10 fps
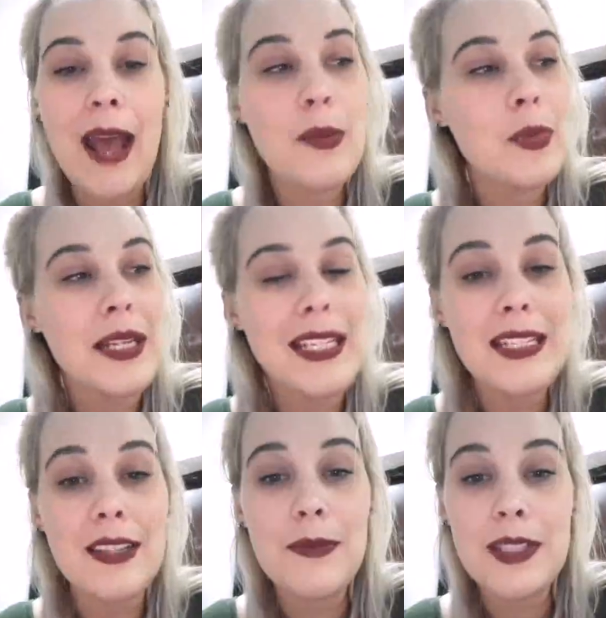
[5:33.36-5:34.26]
And please
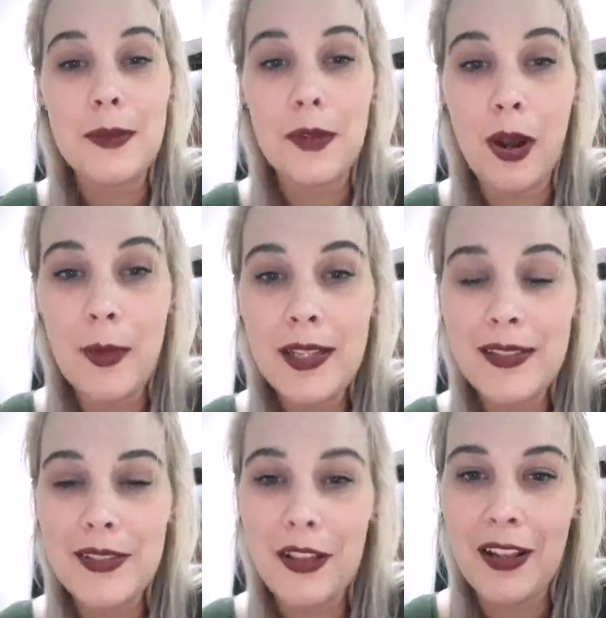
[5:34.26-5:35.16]
leave me some
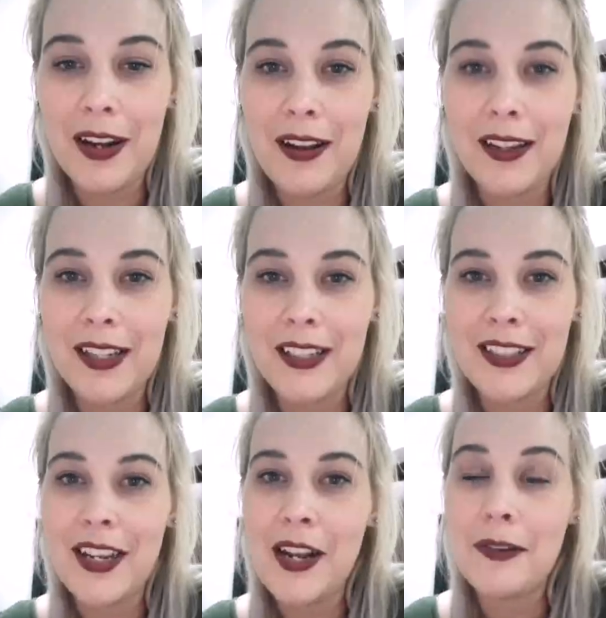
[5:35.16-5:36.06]
comments so that I can
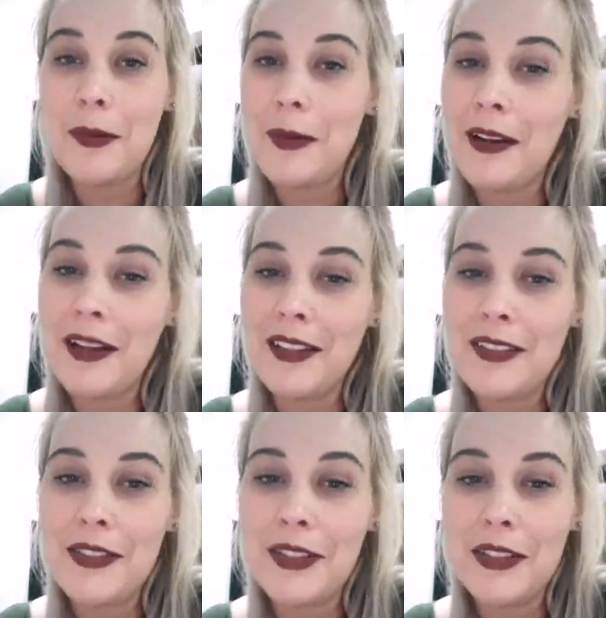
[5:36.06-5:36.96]
reply
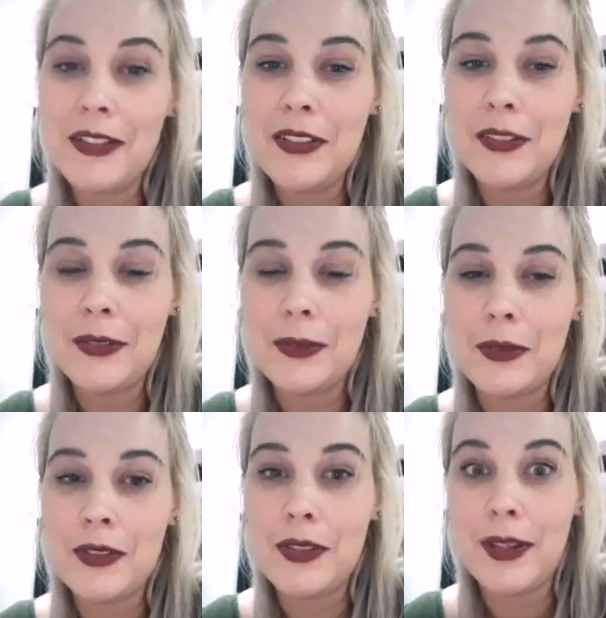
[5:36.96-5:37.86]
to you or to